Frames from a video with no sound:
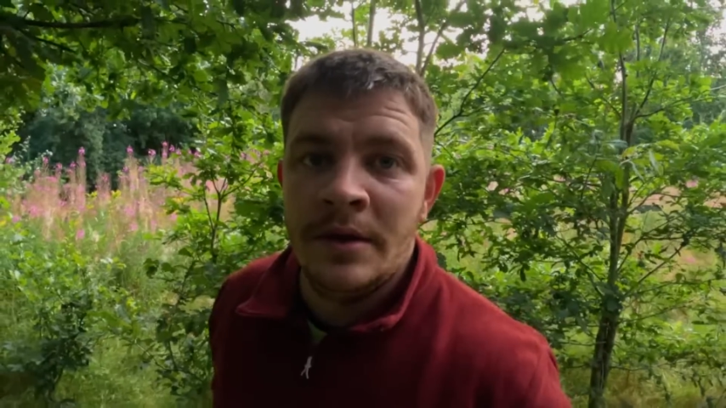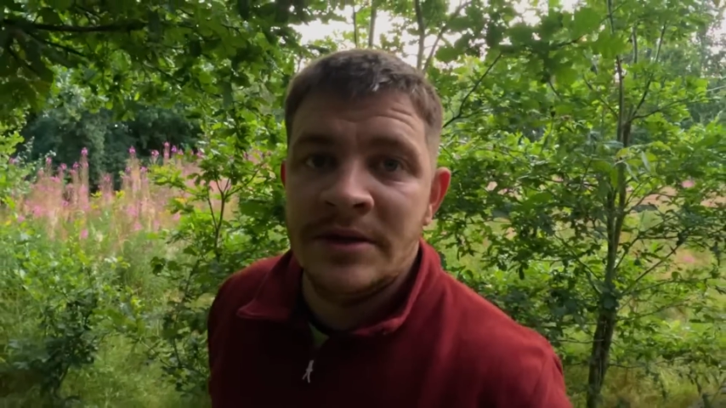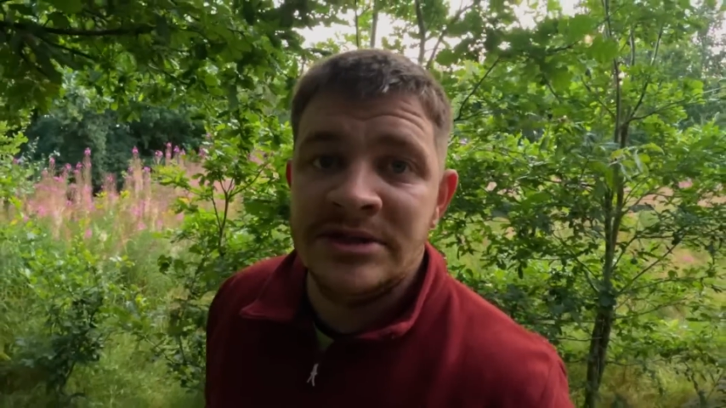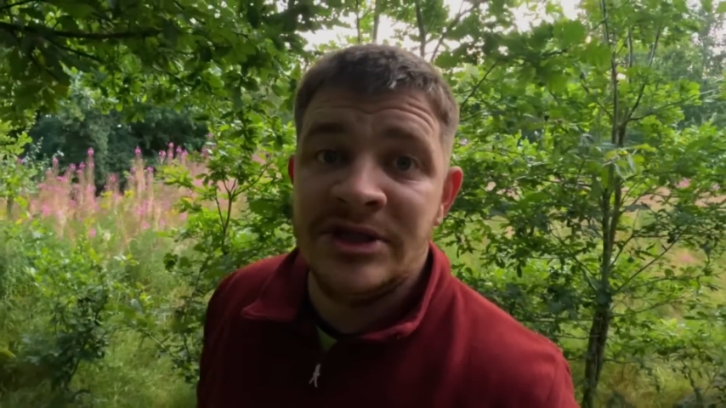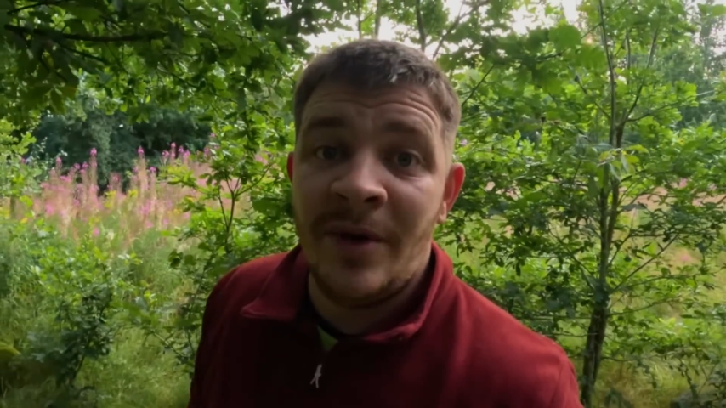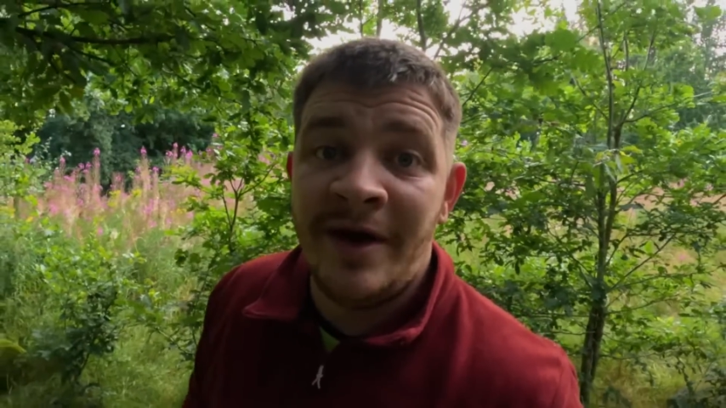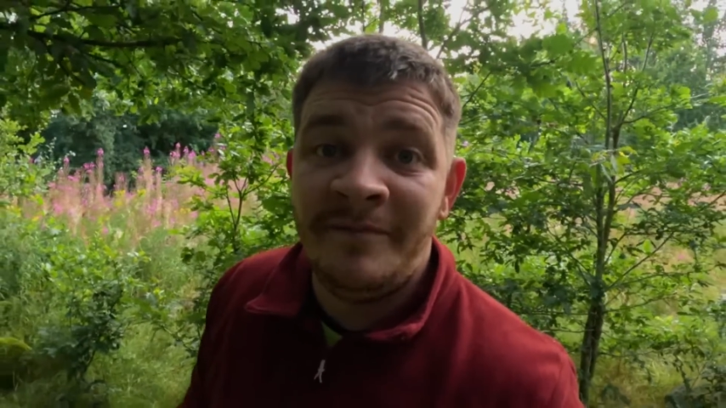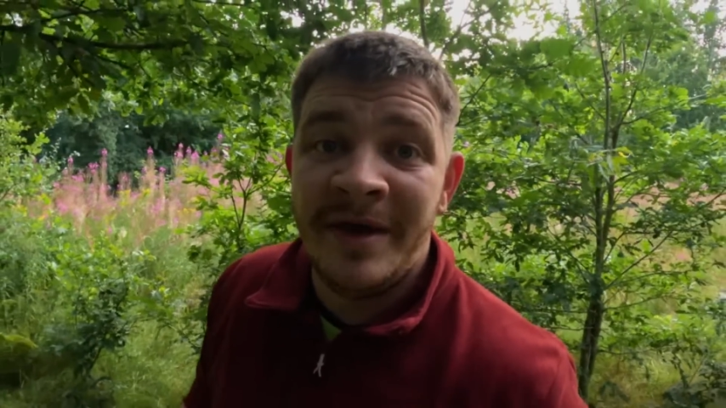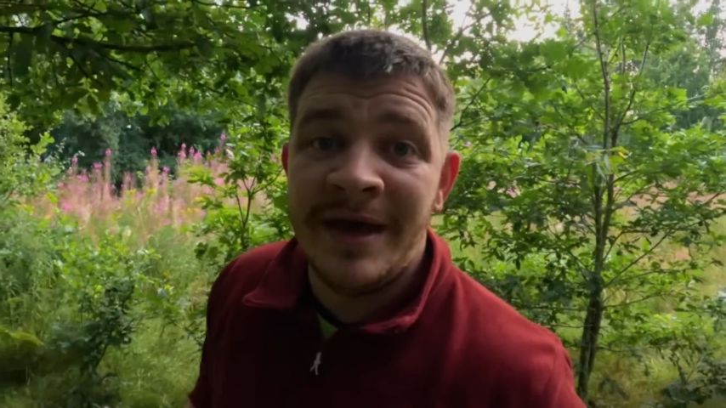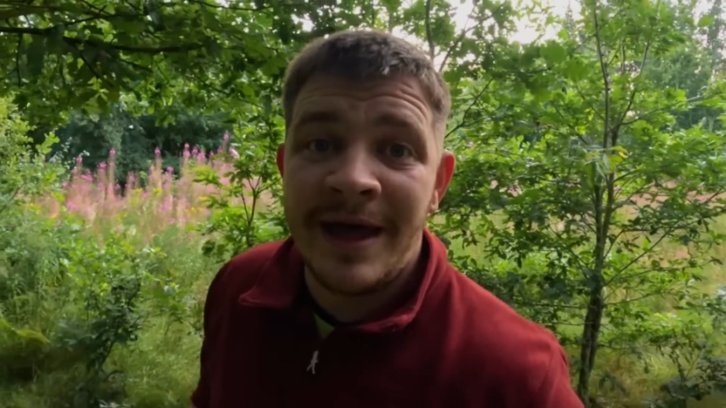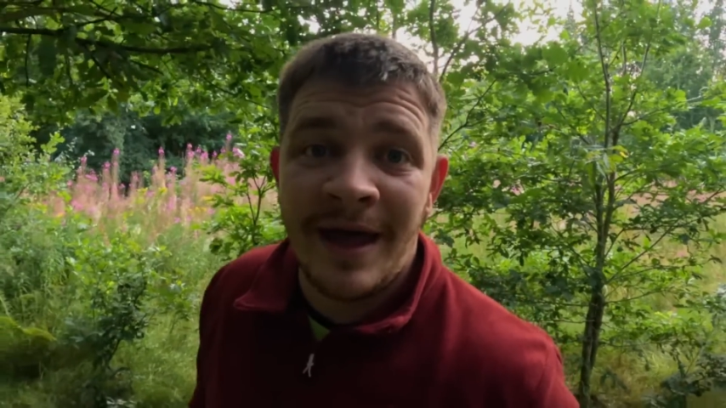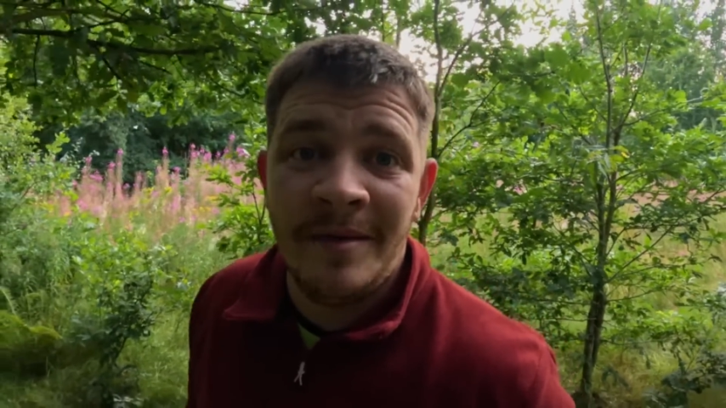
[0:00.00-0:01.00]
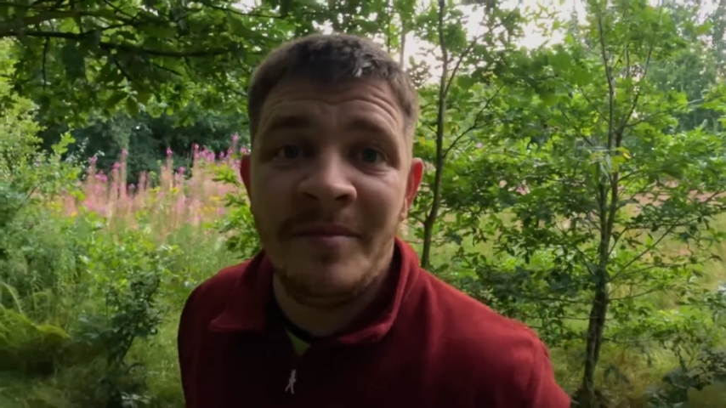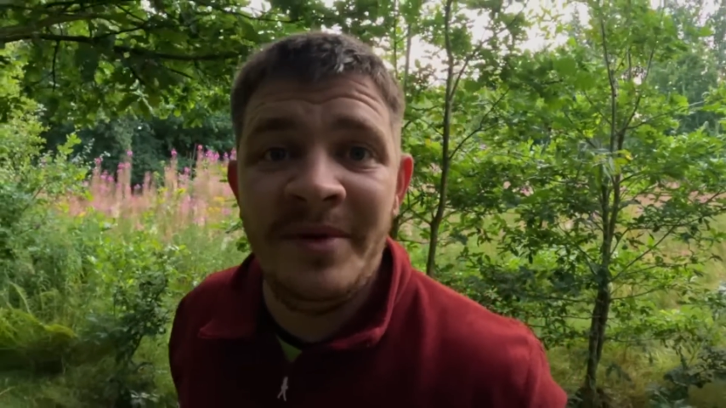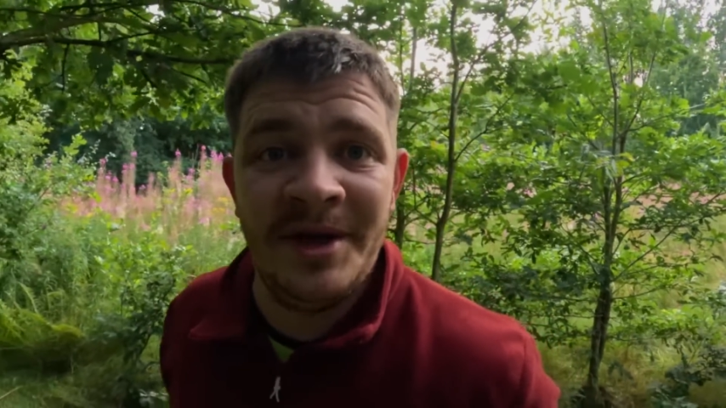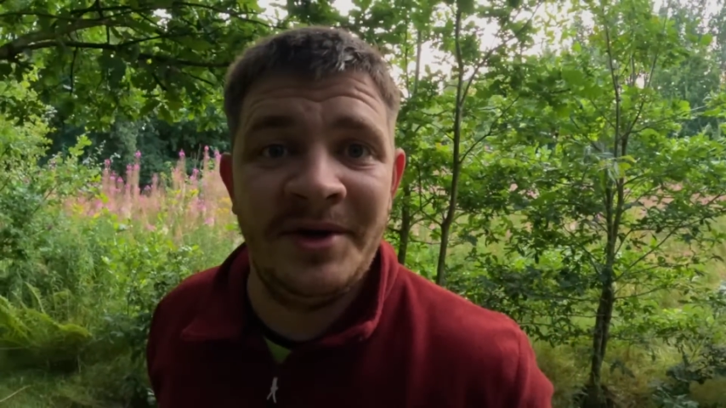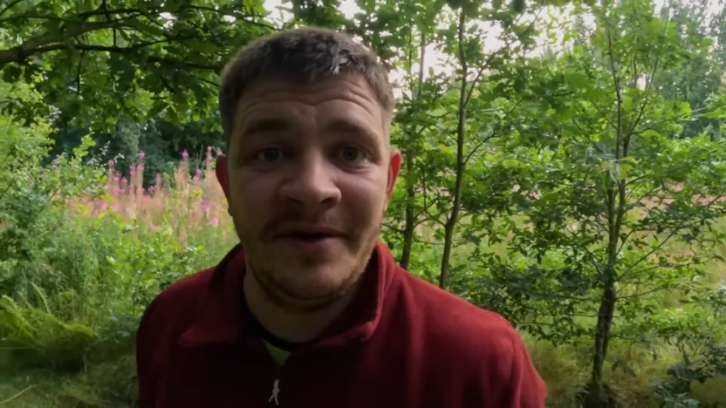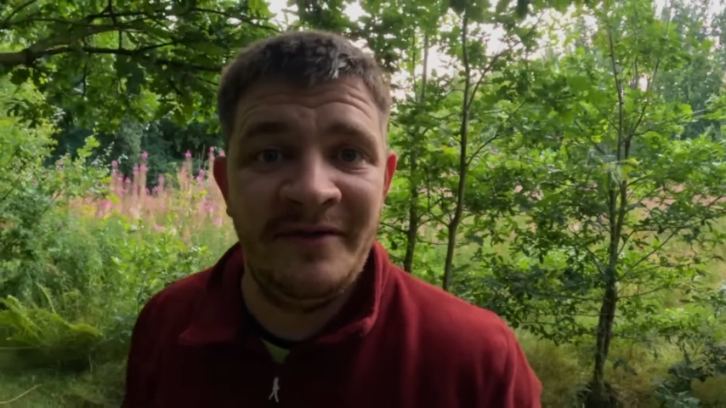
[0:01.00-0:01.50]
So I've been
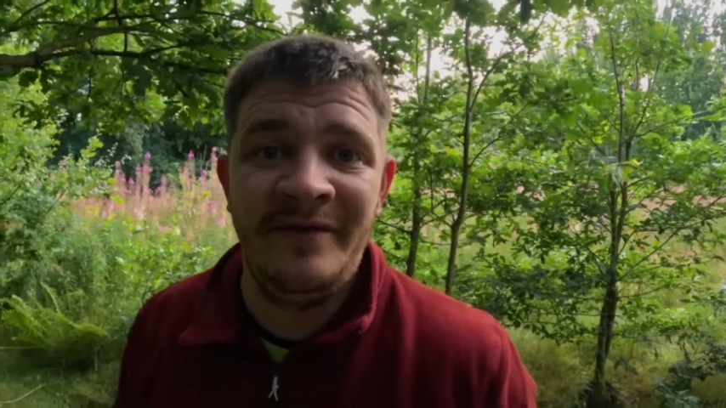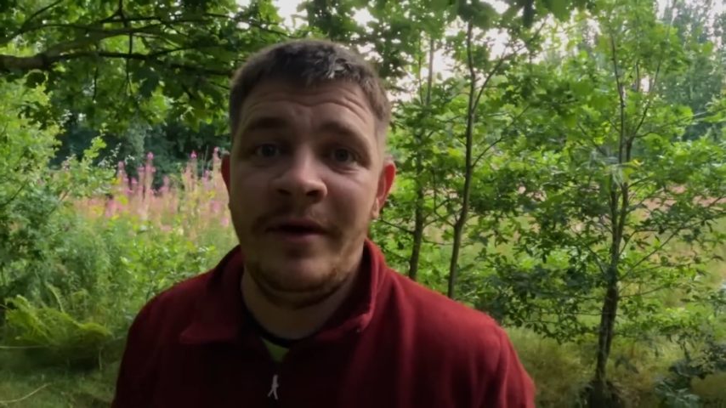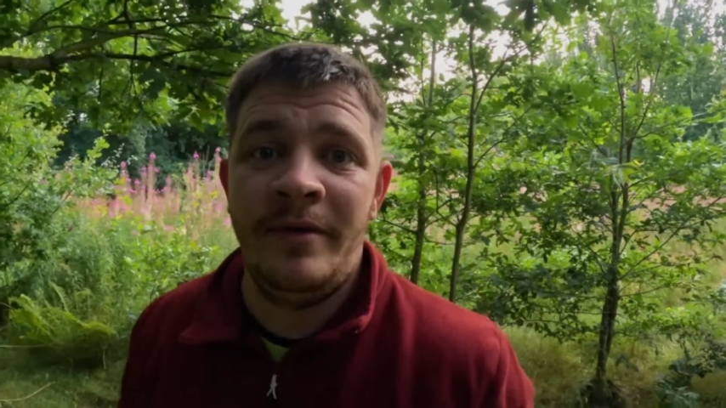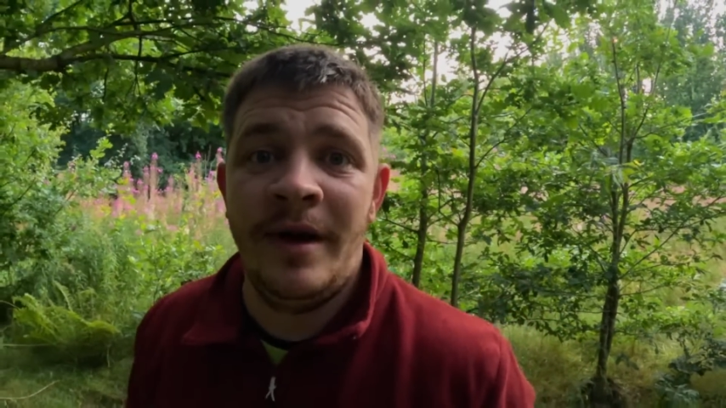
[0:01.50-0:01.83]
camping for